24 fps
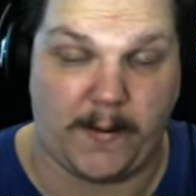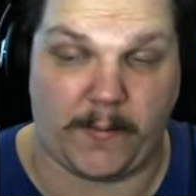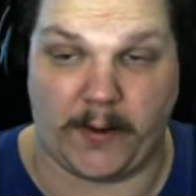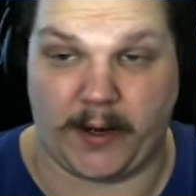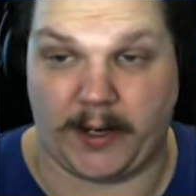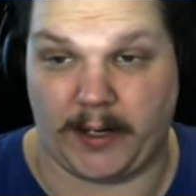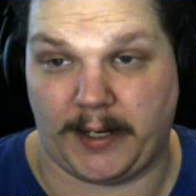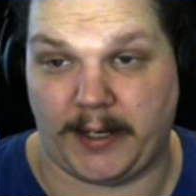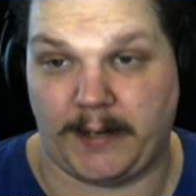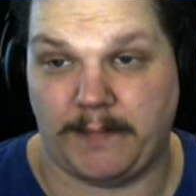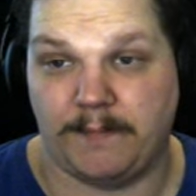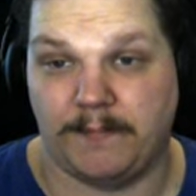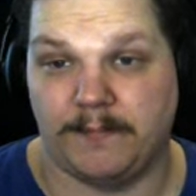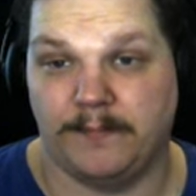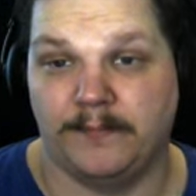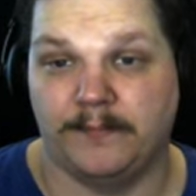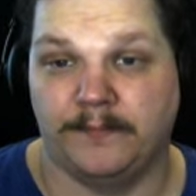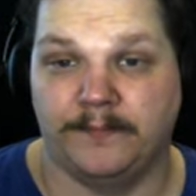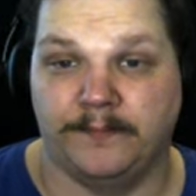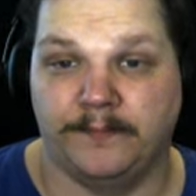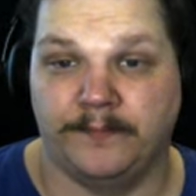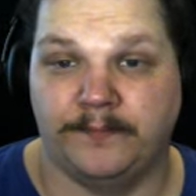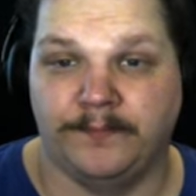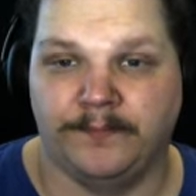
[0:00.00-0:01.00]
Really?
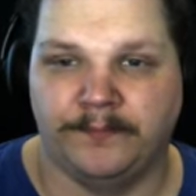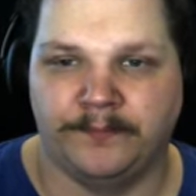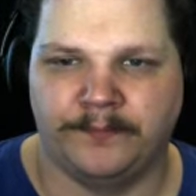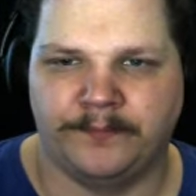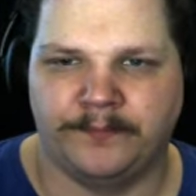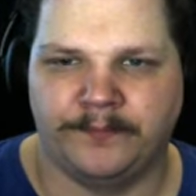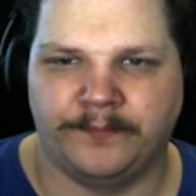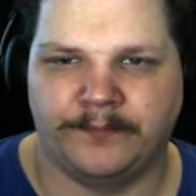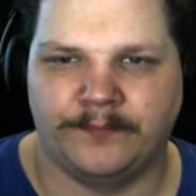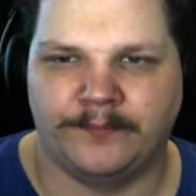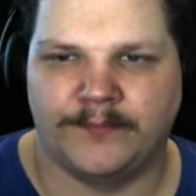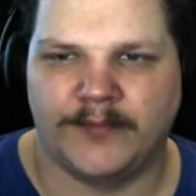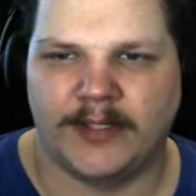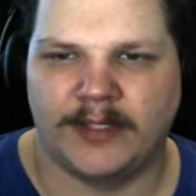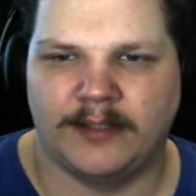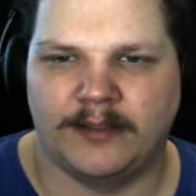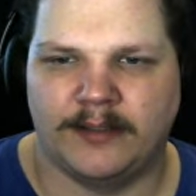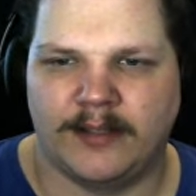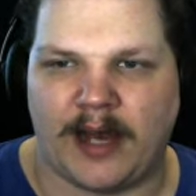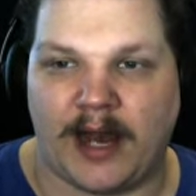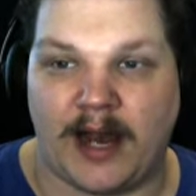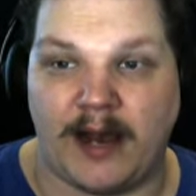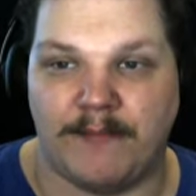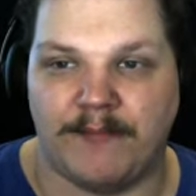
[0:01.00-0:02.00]

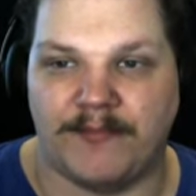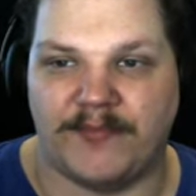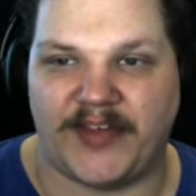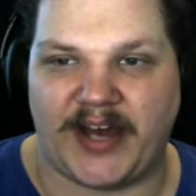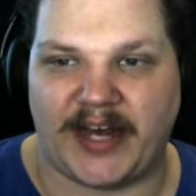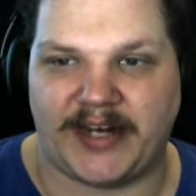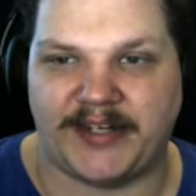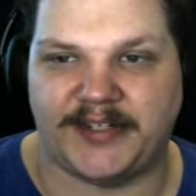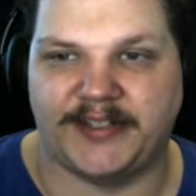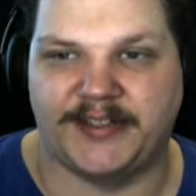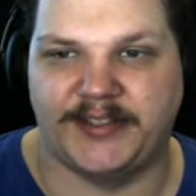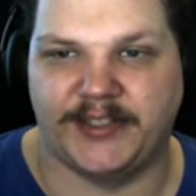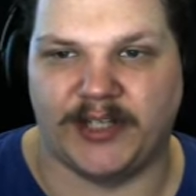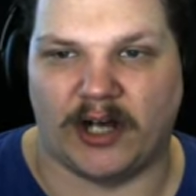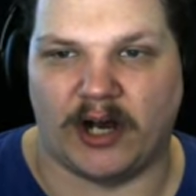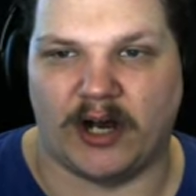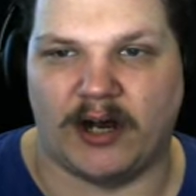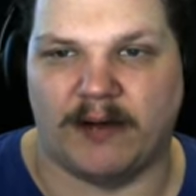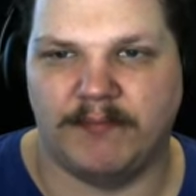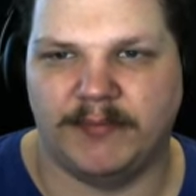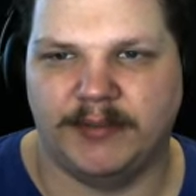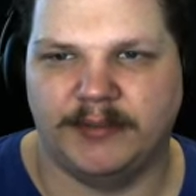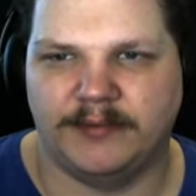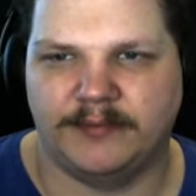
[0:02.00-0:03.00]
I'm that
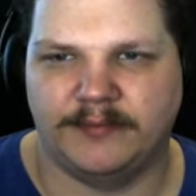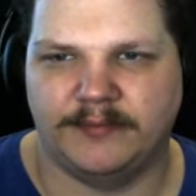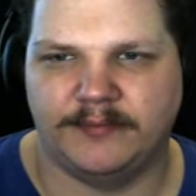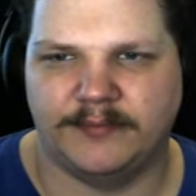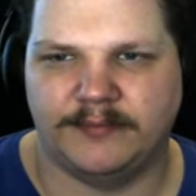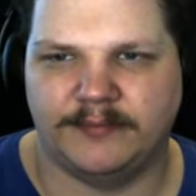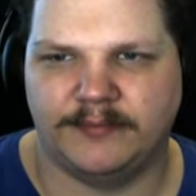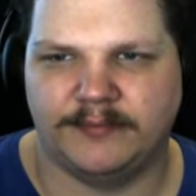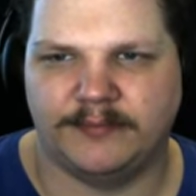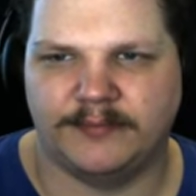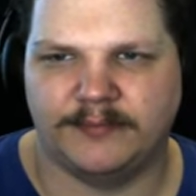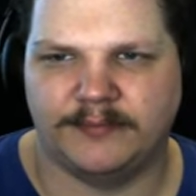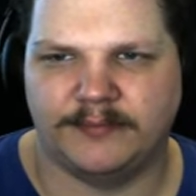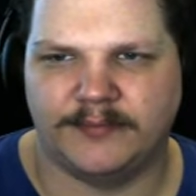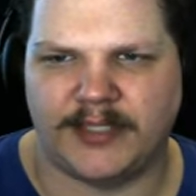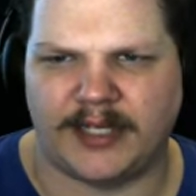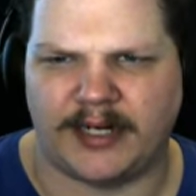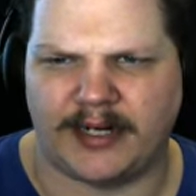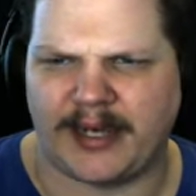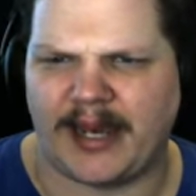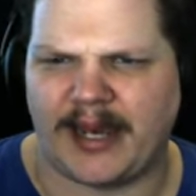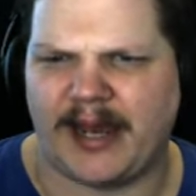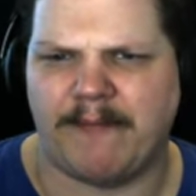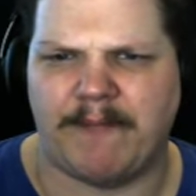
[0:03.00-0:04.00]
dumb?
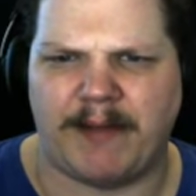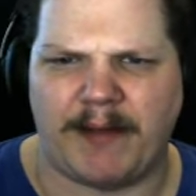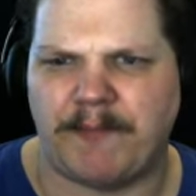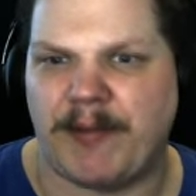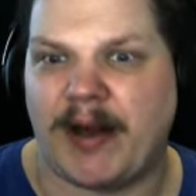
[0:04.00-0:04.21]
And I can't-